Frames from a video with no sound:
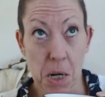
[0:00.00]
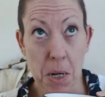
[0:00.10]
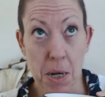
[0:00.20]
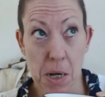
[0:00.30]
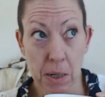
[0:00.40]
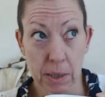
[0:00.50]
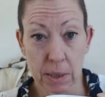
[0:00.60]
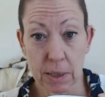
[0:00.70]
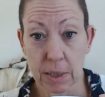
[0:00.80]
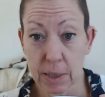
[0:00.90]

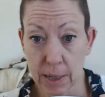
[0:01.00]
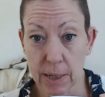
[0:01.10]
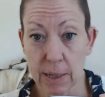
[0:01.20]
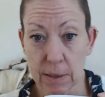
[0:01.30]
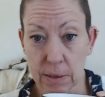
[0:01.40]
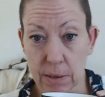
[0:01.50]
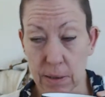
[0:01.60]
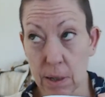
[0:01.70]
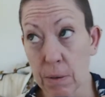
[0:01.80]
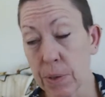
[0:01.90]
90 day
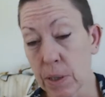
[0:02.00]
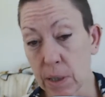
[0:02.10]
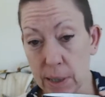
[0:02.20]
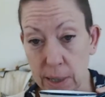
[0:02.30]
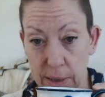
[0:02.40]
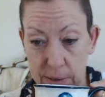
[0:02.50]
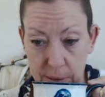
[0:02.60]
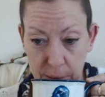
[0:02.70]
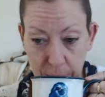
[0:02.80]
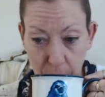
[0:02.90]
is over 9k.
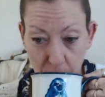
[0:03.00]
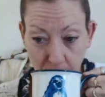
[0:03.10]
So